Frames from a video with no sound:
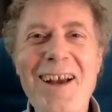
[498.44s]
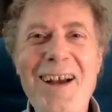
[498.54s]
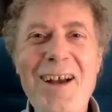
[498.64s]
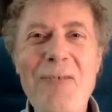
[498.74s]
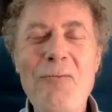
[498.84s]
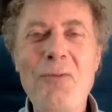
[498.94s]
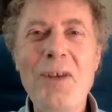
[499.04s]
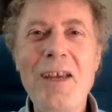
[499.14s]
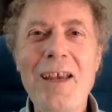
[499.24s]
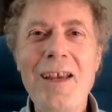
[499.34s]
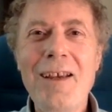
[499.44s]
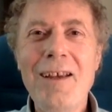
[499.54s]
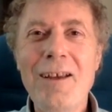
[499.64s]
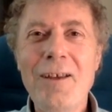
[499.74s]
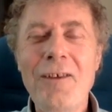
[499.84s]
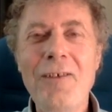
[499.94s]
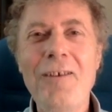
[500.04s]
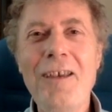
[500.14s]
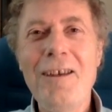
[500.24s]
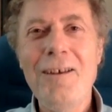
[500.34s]
uh, bringing uh,
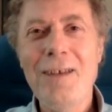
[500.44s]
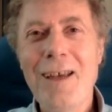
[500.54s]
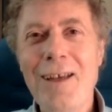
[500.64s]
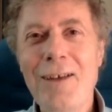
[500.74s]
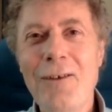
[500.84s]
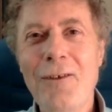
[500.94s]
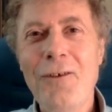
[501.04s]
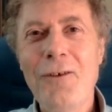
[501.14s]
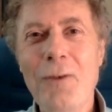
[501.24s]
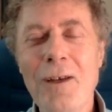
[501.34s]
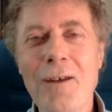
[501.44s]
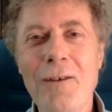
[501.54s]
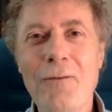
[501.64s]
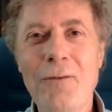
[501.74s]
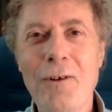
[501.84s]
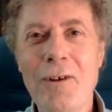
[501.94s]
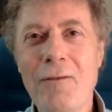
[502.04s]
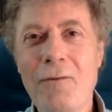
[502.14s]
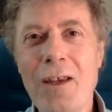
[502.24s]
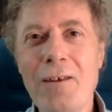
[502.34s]
16 Italians to England for an
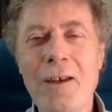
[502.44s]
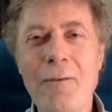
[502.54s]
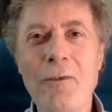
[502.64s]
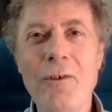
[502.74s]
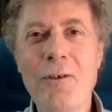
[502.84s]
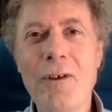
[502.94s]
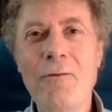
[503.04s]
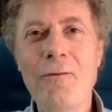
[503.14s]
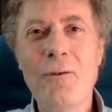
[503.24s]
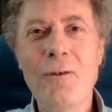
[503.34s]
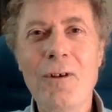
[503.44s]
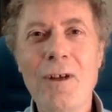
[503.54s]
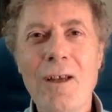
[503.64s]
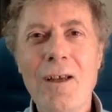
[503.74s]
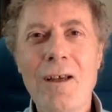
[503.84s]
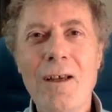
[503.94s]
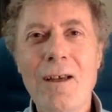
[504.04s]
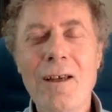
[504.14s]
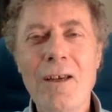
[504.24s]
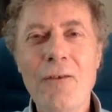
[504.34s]
event I was doing for
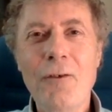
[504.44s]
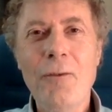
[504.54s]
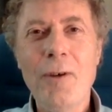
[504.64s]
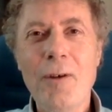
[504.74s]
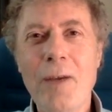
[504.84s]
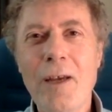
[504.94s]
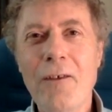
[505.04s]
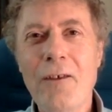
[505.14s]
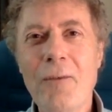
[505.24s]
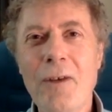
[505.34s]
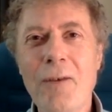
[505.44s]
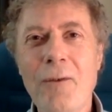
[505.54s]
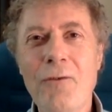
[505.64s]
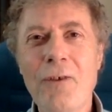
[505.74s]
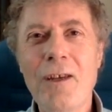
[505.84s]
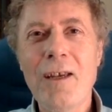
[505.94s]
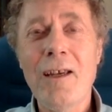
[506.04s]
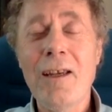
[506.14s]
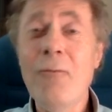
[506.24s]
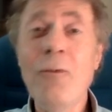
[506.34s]
uh, Kindred Spirit magazine when I was running
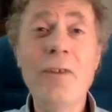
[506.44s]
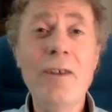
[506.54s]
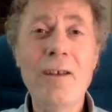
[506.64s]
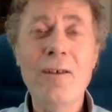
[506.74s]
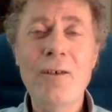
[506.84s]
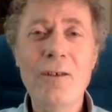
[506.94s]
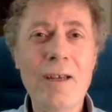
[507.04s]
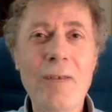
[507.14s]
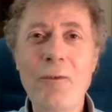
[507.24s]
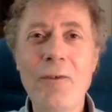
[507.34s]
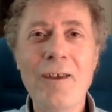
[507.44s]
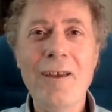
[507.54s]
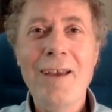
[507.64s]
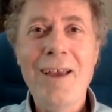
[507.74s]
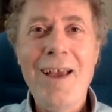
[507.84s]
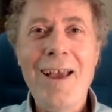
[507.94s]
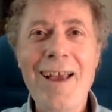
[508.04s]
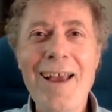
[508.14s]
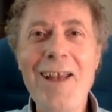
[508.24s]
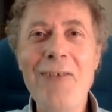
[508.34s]
it. It was an it was a,
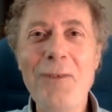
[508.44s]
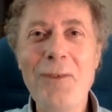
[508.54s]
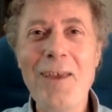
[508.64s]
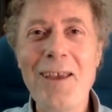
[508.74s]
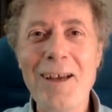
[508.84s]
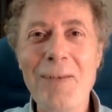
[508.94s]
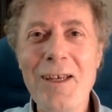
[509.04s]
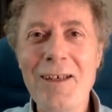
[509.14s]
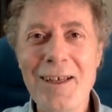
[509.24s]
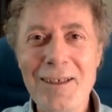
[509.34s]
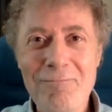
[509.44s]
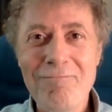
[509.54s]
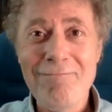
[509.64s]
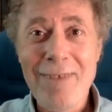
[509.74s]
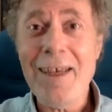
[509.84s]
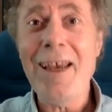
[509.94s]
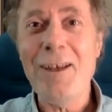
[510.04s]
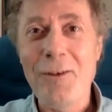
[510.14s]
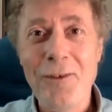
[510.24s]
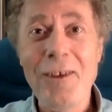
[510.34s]
a hell of a thing. I mean, like
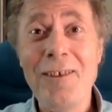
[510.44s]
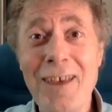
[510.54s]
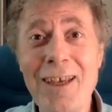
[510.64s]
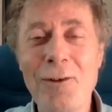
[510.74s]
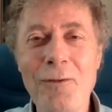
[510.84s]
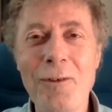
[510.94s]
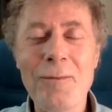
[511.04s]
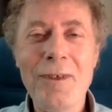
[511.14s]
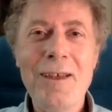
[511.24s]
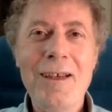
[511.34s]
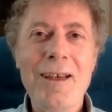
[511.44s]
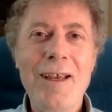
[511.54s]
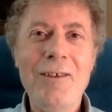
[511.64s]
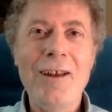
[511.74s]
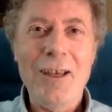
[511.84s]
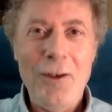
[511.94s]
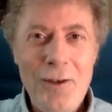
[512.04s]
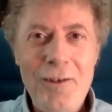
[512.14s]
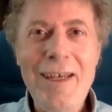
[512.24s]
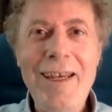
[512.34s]
Italians, 16 of them. It's like
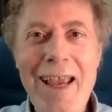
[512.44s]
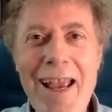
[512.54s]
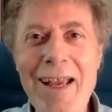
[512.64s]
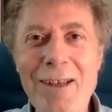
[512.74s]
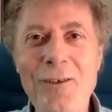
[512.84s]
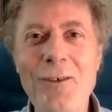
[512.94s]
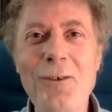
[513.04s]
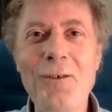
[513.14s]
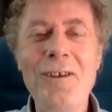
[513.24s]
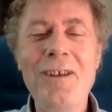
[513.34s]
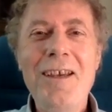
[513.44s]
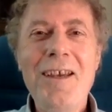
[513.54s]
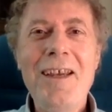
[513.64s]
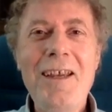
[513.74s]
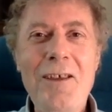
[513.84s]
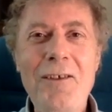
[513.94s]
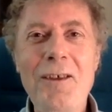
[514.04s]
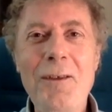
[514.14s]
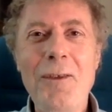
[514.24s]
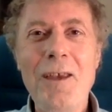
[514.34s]
herding cats, not an
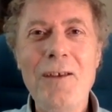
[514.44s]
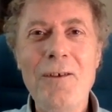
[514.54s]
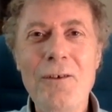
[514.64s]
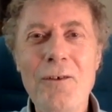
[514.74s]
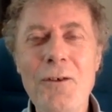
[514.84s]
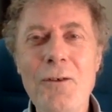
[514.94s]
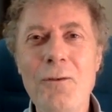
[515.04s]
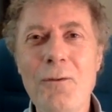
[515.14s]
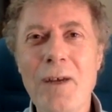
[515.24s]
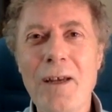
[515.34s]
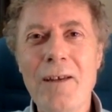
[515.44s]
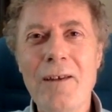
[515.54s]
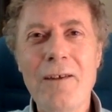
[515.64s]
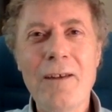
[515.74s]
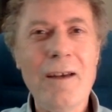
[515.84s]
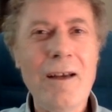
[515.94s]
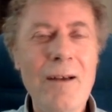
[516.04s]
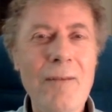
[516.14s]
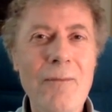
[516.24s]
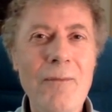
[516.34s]
easy thing to do. And
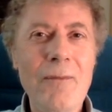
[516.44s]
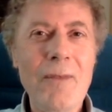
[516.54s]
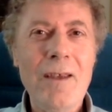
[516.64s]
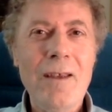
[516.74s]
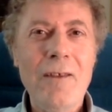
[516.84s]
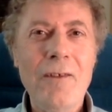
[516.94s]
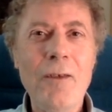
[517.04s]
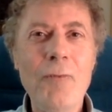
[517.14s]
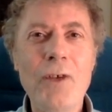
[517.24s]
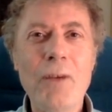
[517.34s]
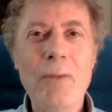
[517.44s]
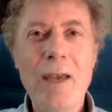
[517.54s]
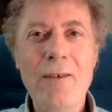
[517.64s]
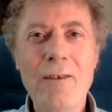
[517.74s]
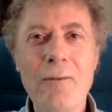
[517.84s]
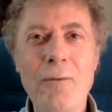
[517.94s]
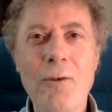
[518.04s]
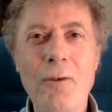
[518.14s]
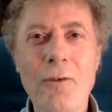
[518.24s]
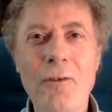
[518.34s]
um, the subject matter
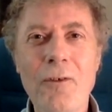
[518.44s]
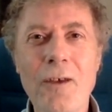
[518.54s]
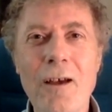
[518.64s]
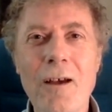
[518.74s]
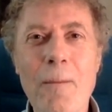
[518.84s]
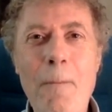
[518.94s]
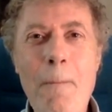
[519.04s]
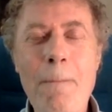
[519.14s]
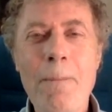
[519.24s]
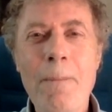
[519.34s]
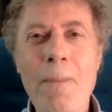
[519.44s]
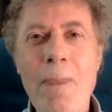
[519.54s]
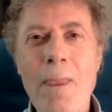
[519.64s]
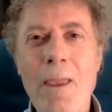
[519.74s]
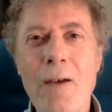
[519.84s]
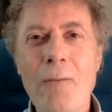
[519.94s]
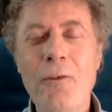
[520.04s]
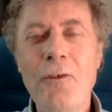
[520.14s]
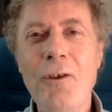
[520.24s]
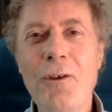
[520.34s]
was um,
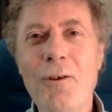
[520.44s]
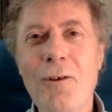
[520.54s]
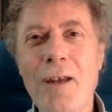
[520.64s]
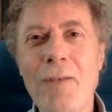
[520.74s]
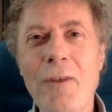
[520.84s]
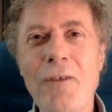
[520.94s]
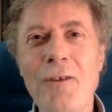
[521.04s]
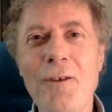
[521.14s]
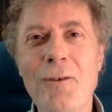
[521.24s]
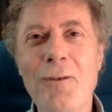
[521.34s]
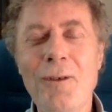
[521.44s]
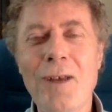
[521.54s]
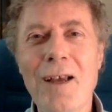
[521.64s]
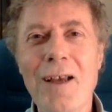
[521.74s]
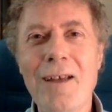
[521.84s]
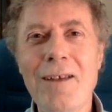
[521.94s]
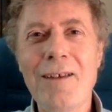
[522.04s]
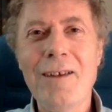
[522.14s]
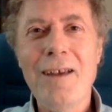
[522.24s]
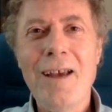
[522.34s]
obscure and mystical,
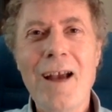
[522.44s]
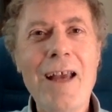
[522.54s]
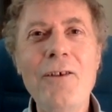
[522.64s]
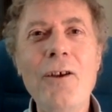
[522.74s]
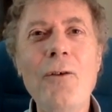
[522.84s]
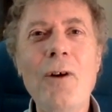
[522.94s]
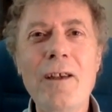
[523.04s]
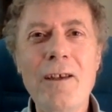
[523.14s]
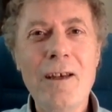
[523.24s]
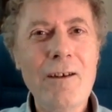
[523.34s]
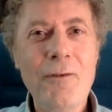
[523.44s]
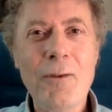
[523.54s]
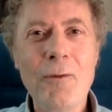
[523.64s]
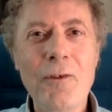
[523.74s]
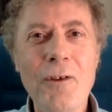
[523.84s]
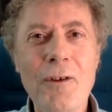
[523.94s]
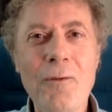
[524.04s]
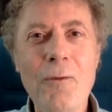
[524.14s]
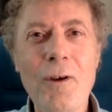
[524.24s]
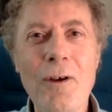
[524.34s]
and I had no idea if it was going to
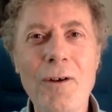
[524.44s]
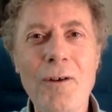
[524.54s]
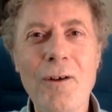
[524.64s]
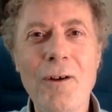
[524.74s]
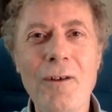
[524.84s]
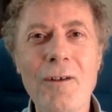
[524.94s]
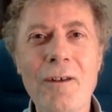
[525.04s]
work or not.